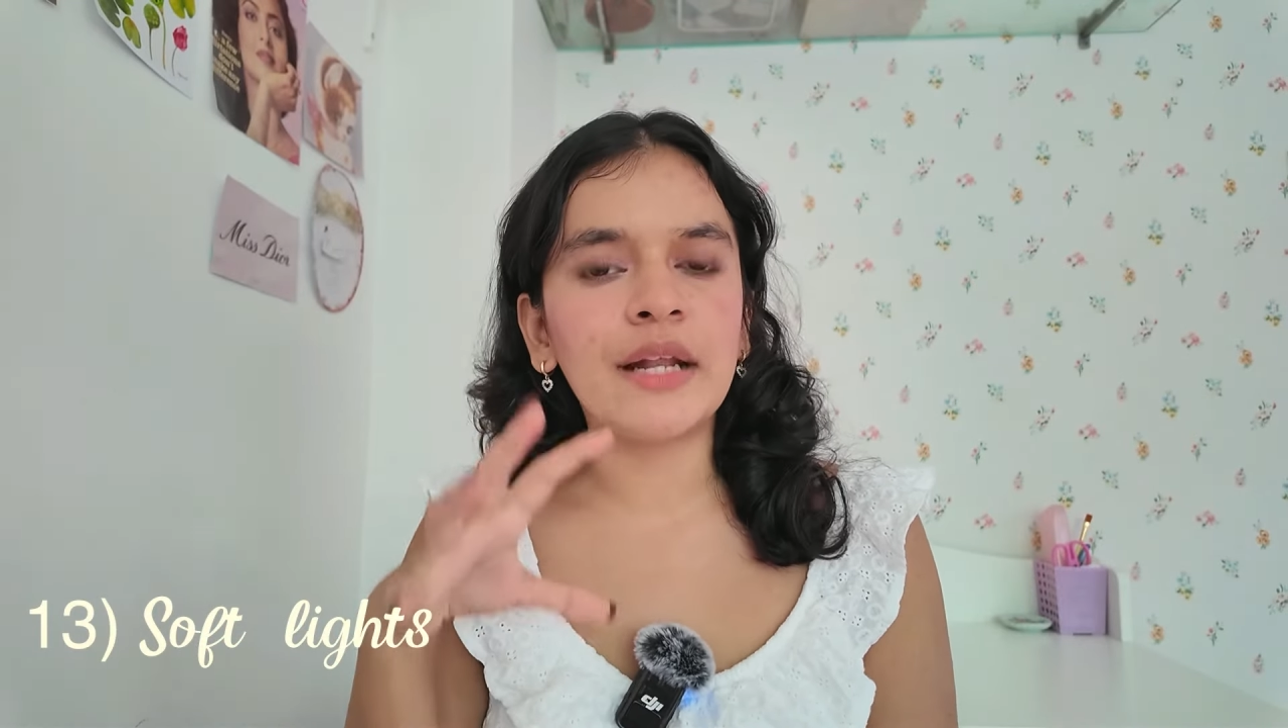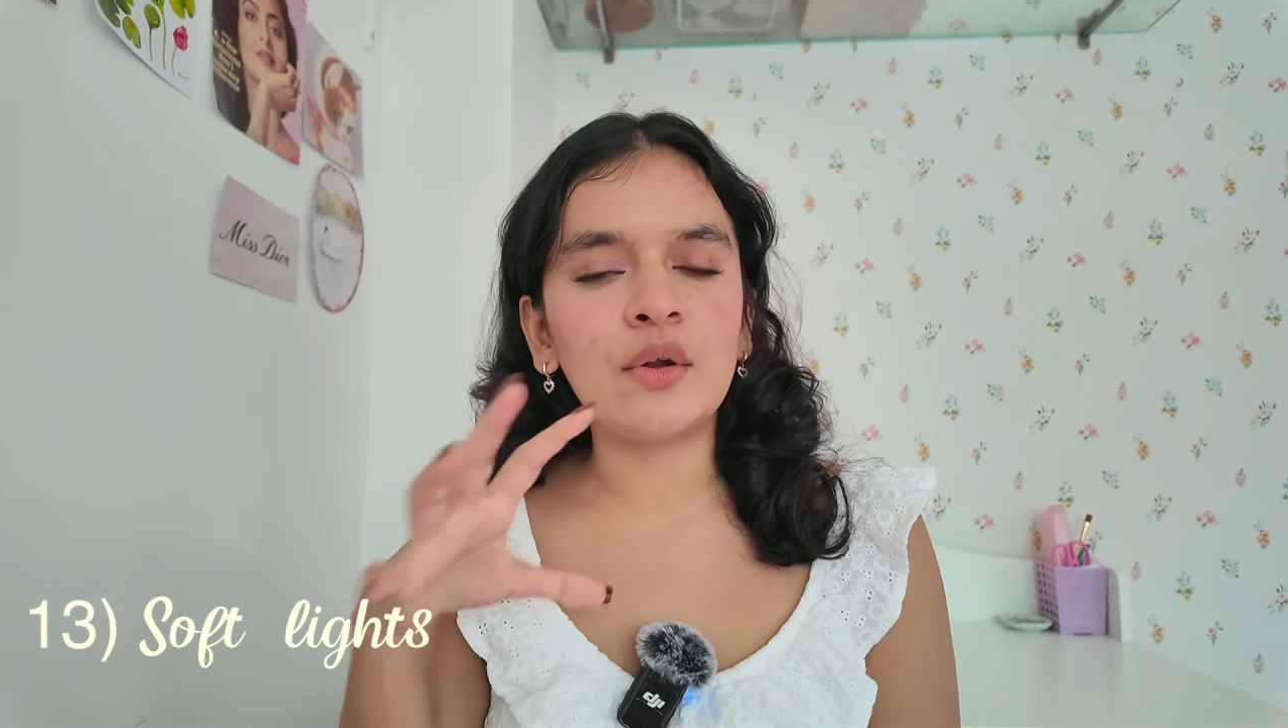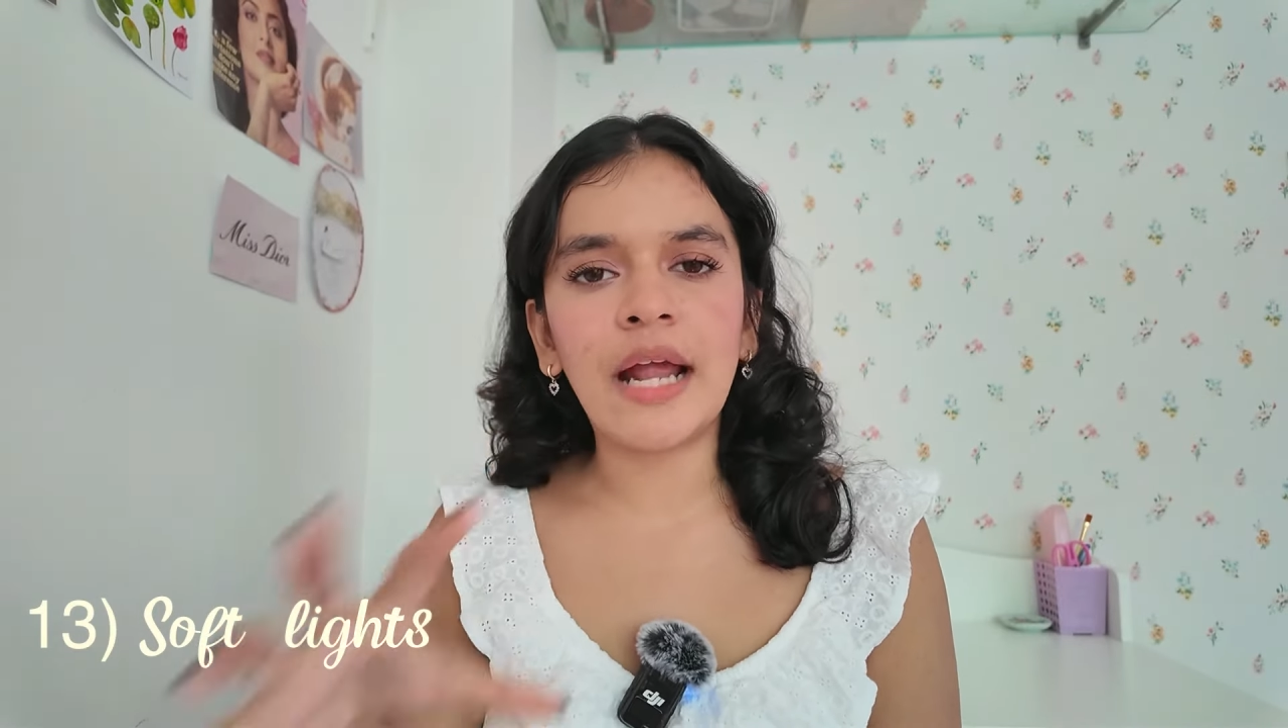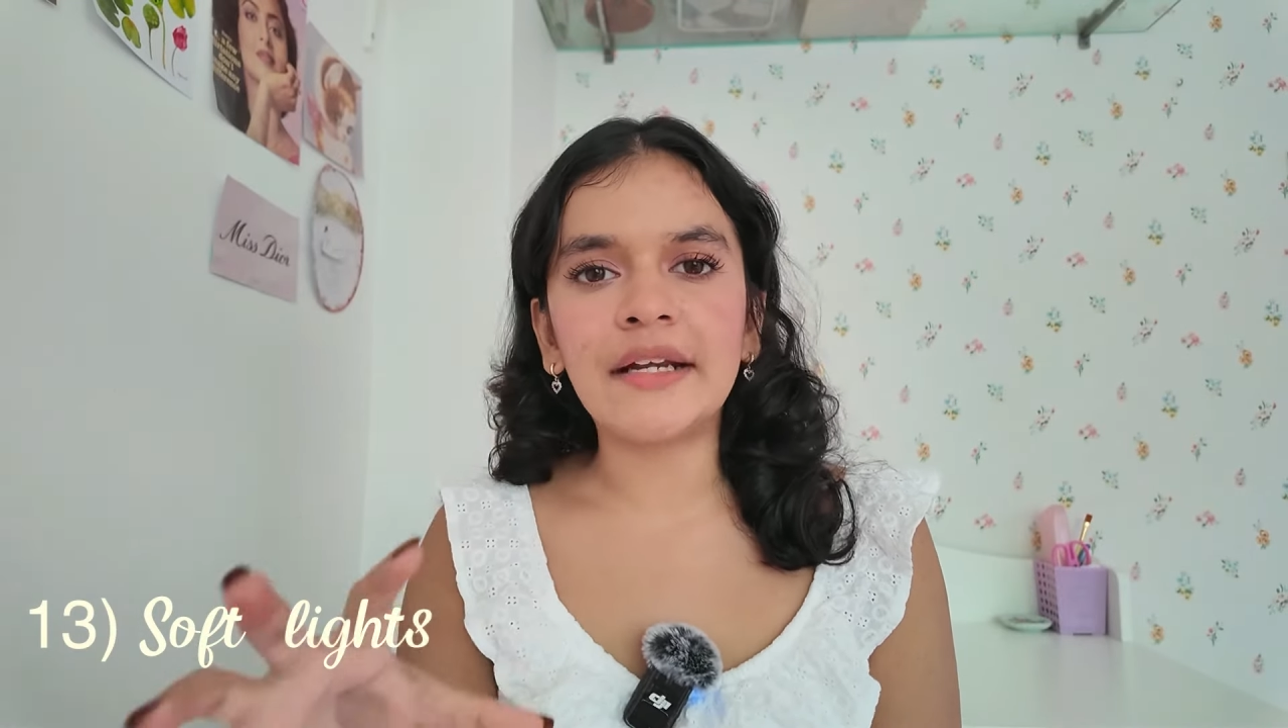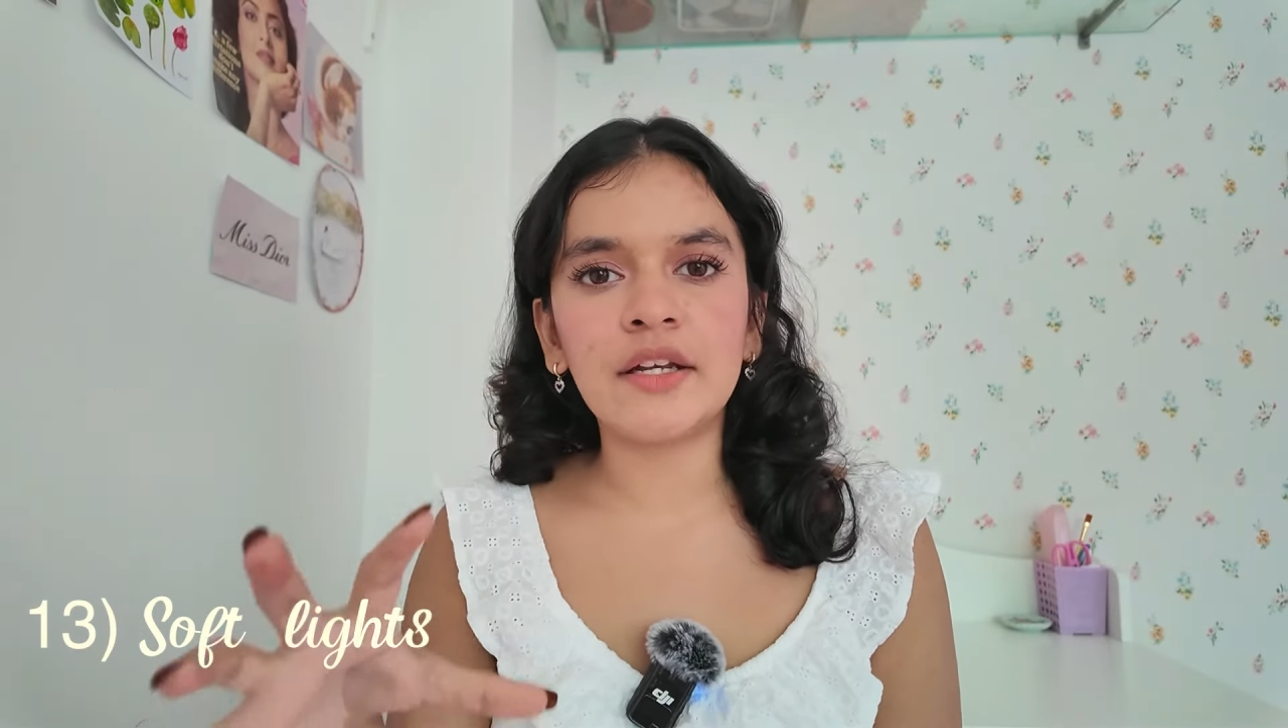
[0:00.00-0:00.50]

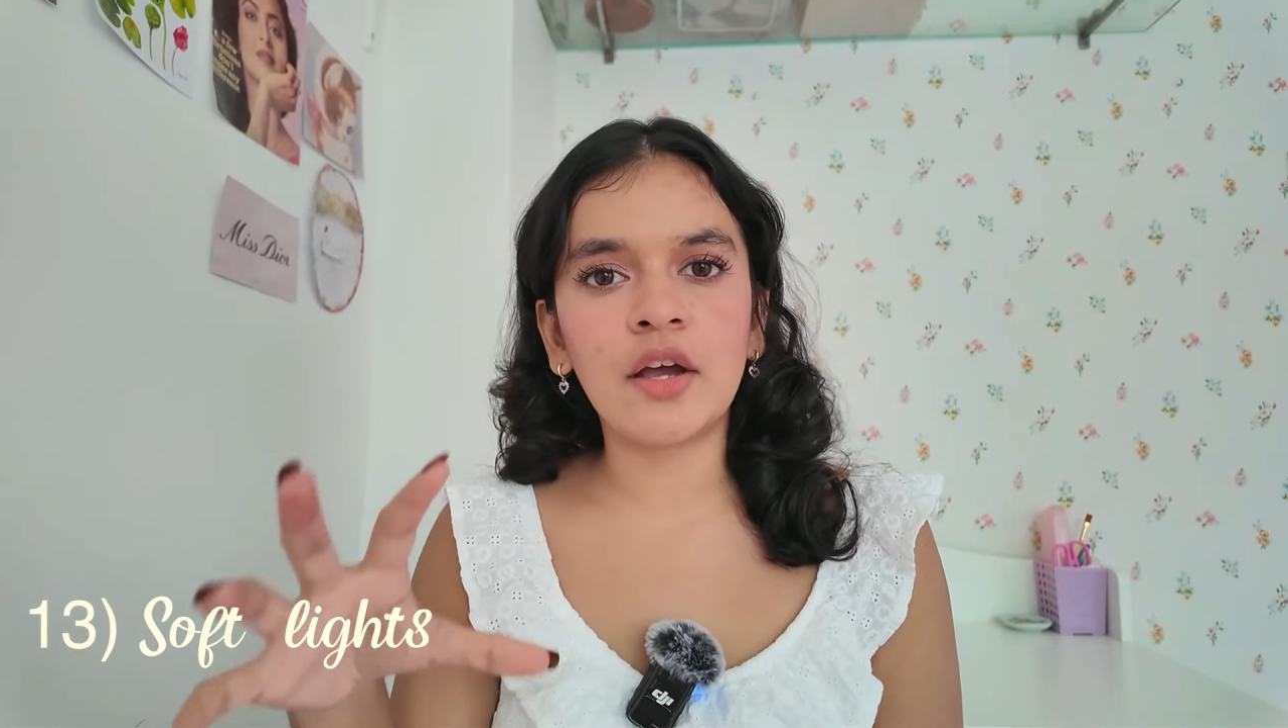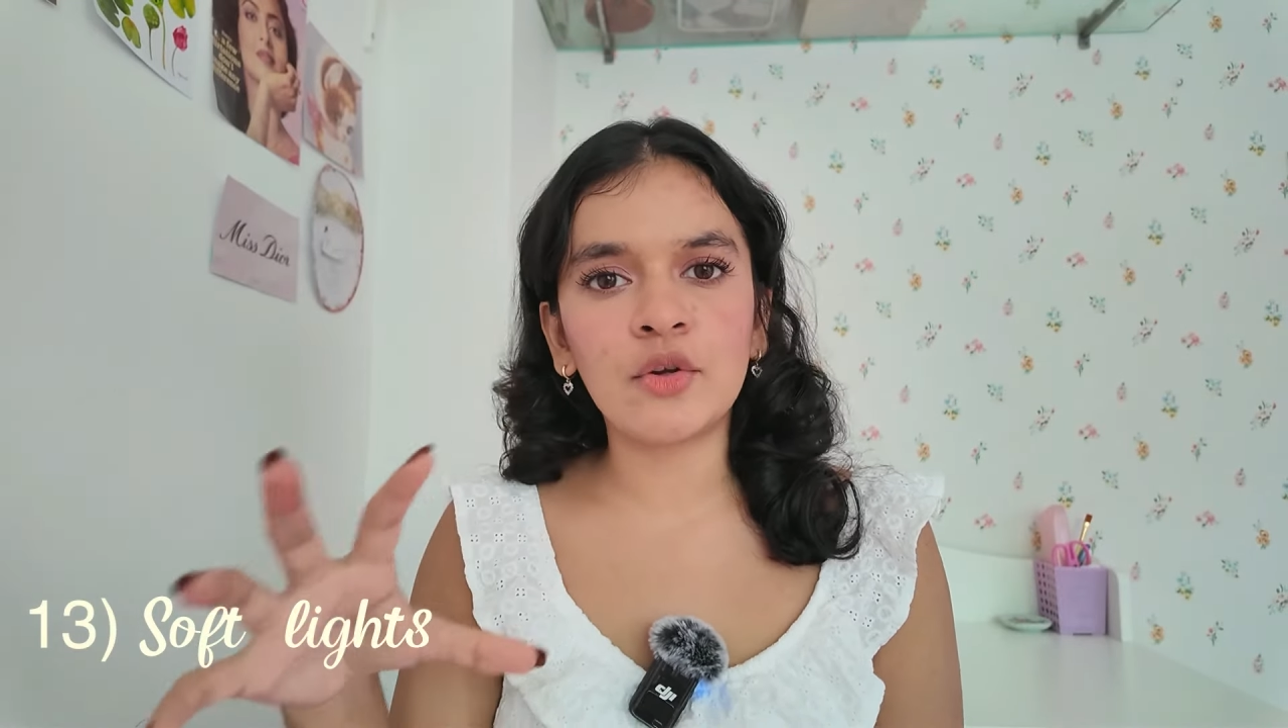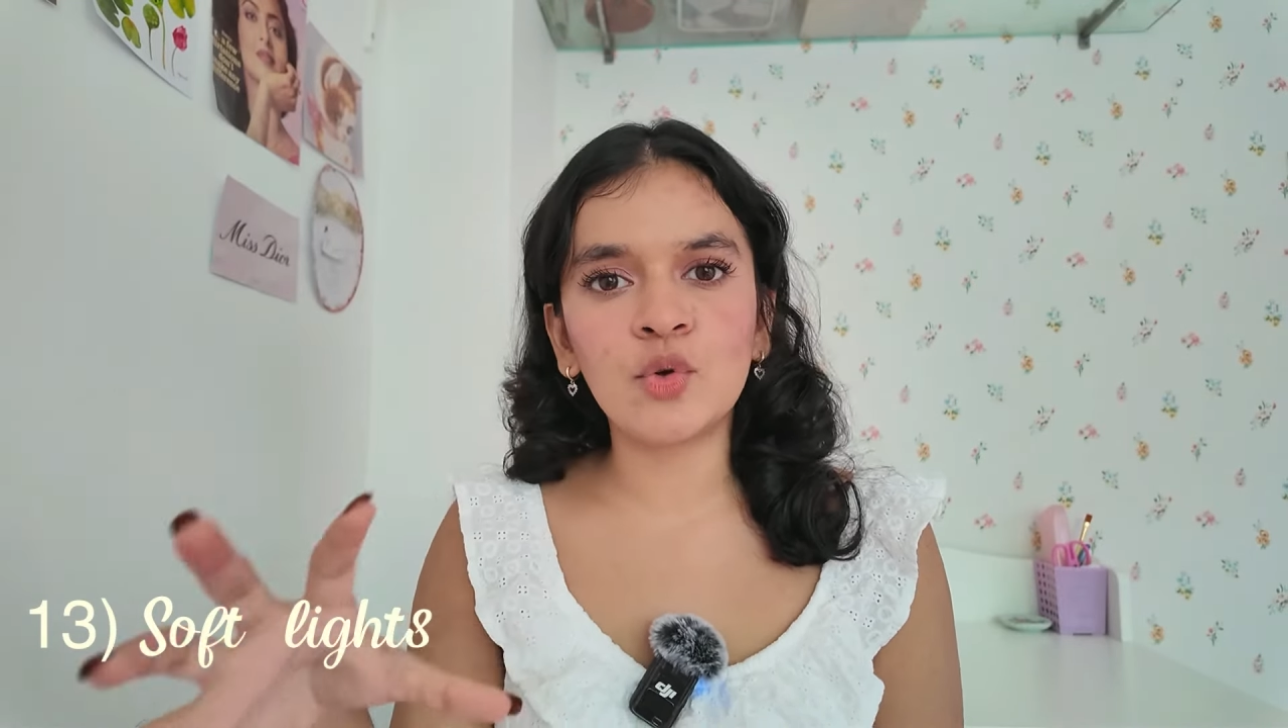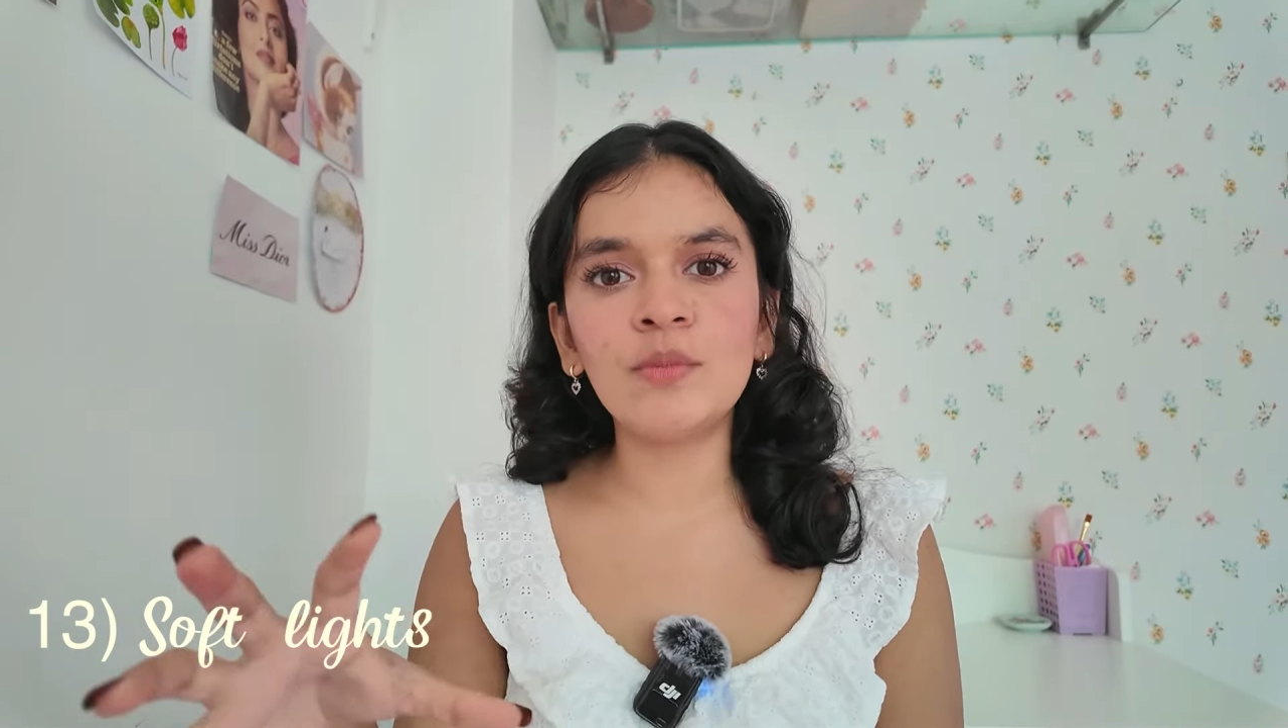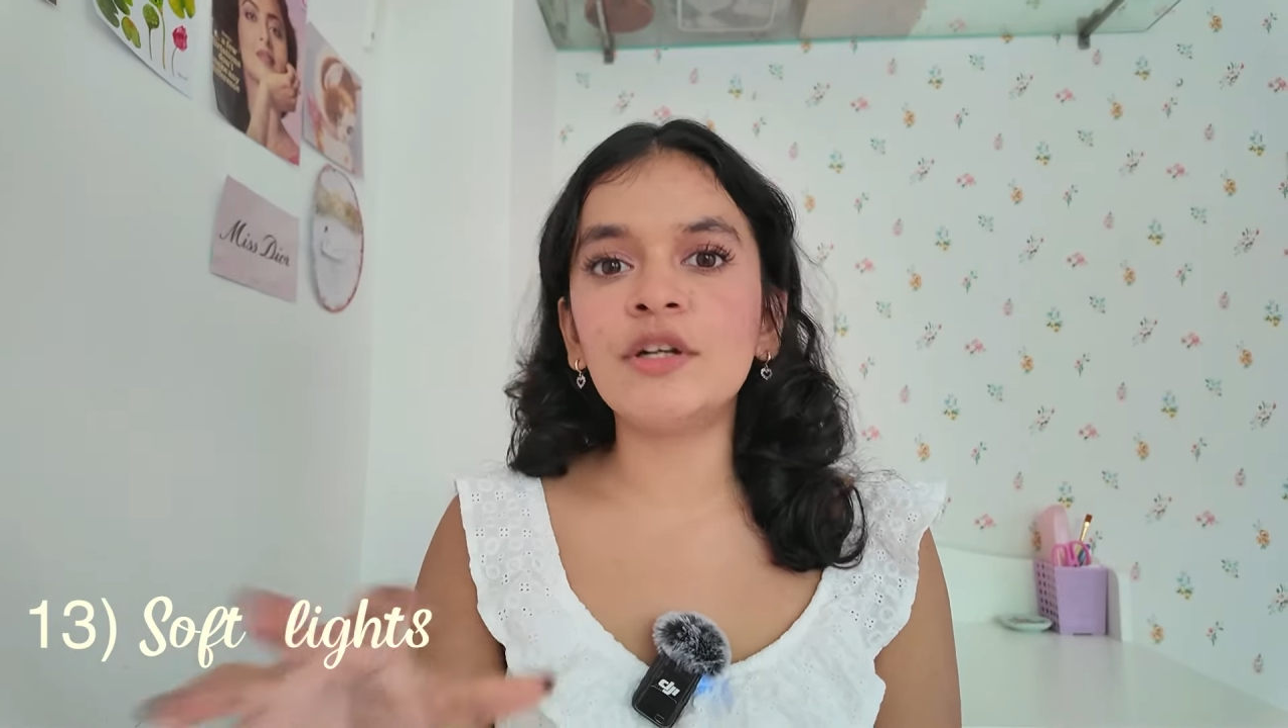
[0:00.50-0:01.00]
yellow light in
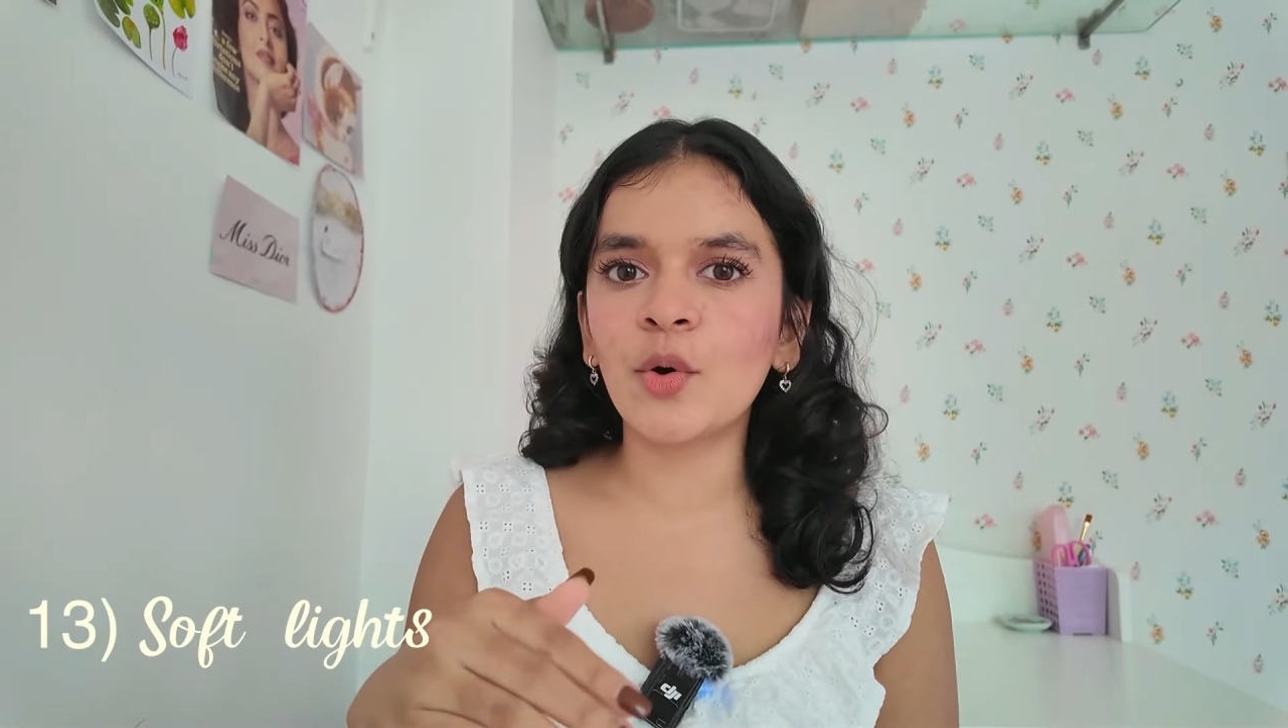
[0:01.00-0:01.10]
your room,